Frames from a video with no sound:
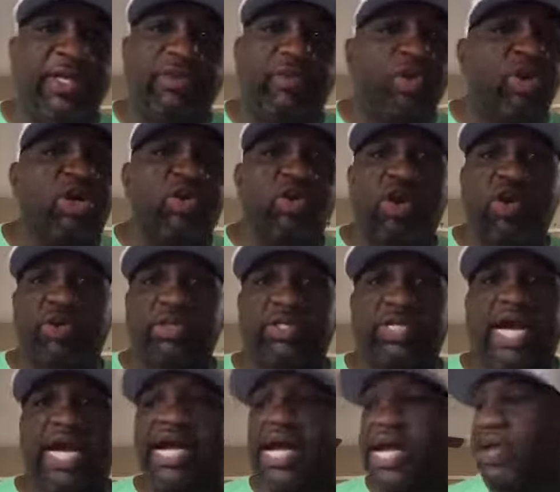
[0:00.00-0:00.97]
We're growing.
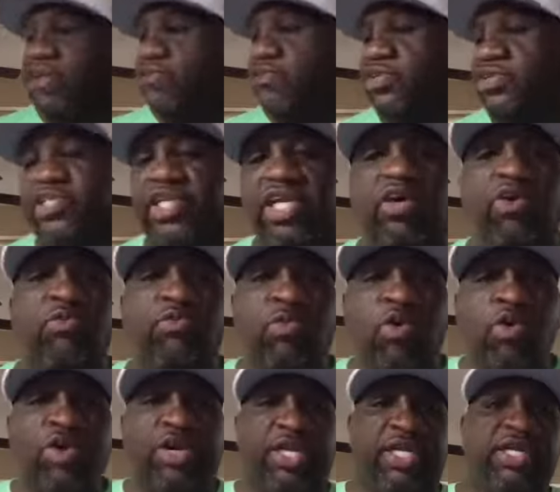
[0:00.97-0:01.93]
Every single
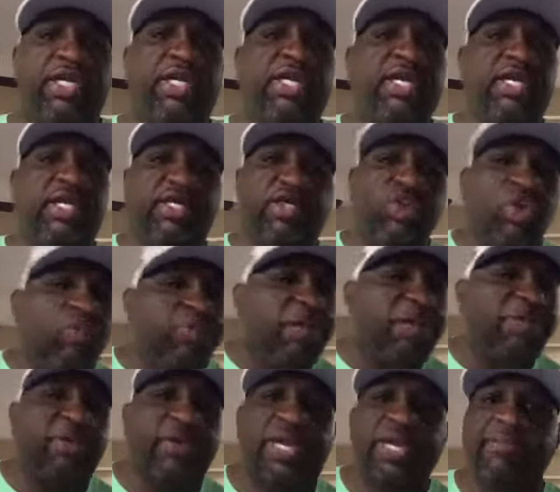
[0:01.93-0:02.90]
morning, new
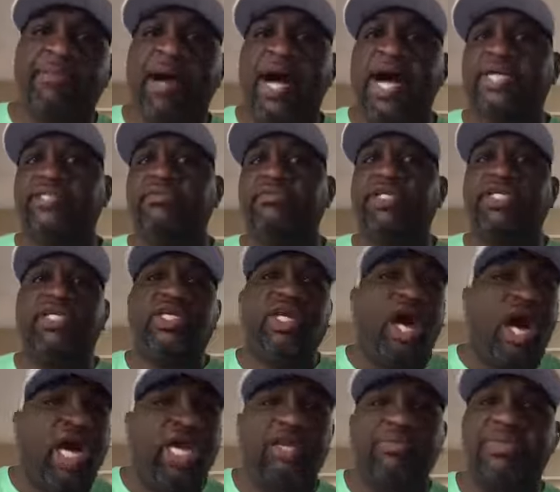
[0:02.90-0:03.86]
people inboxing me,
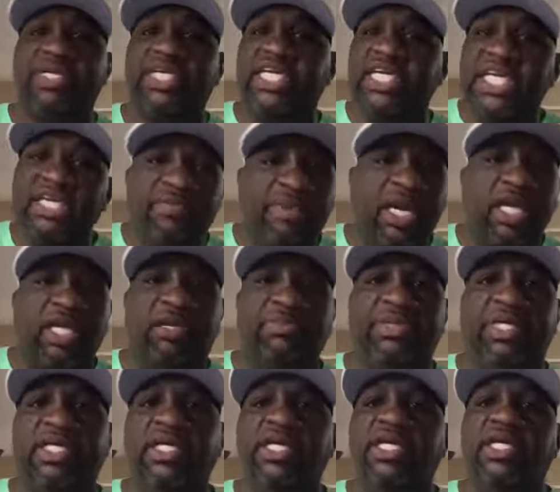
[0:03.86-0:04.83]
calling me, emailing
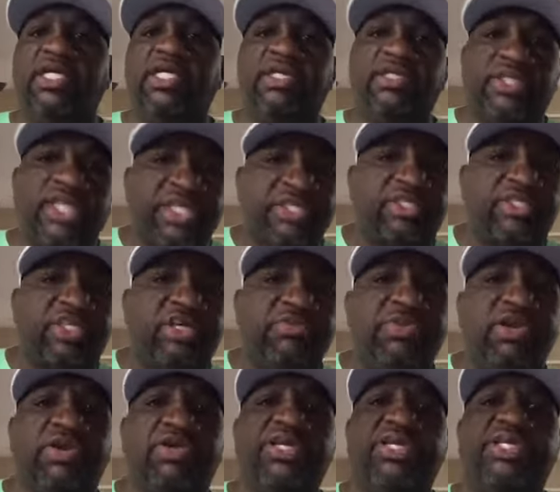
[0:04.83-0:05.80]
me. This
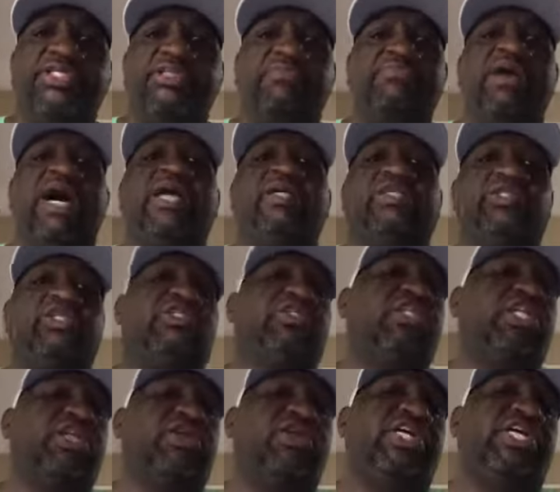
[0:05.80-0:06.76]
community is about to
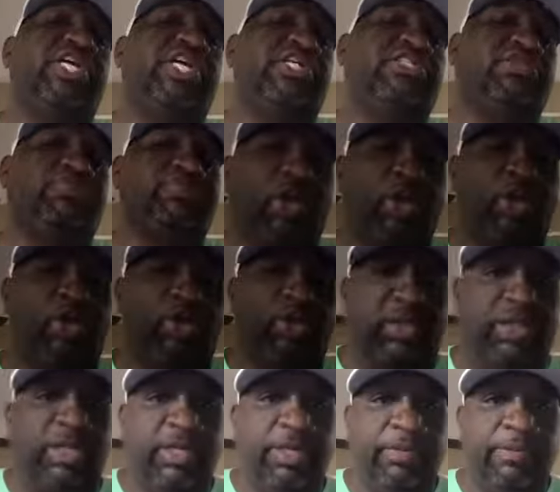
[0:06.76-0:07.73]
literally
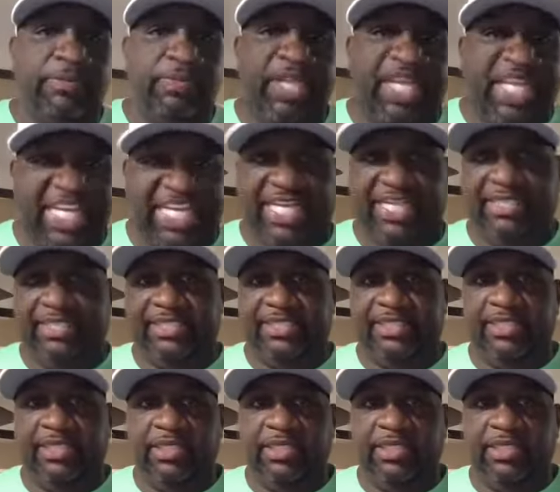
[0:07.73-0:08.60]
explode. It is.